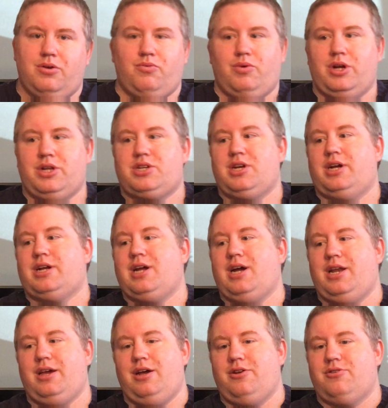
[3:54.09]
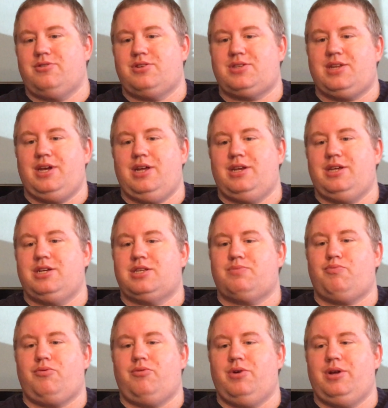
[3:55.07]
Which I kind of understand his
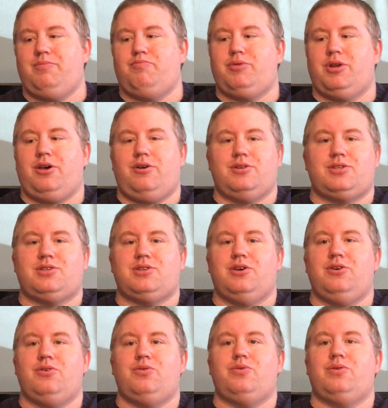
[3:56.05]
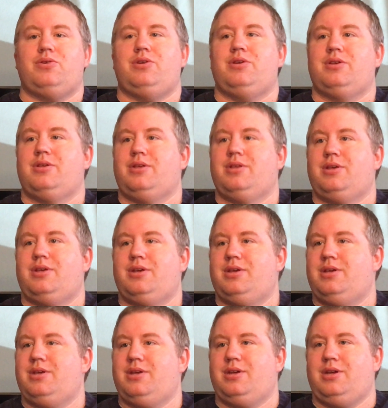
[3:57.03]
point, but also,
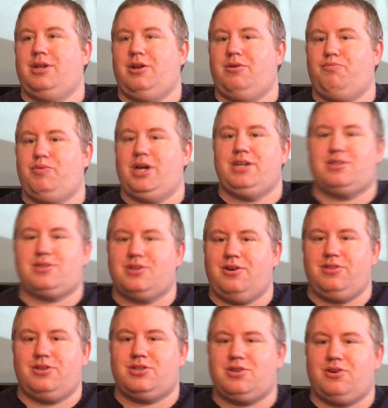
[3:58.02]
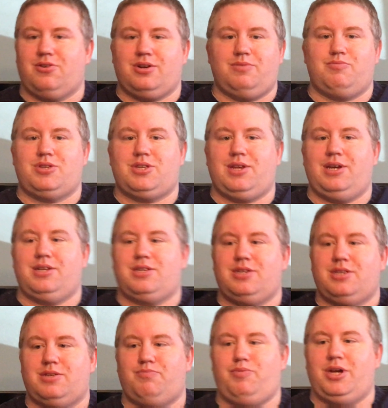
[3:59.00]
you know, based on the circumstances,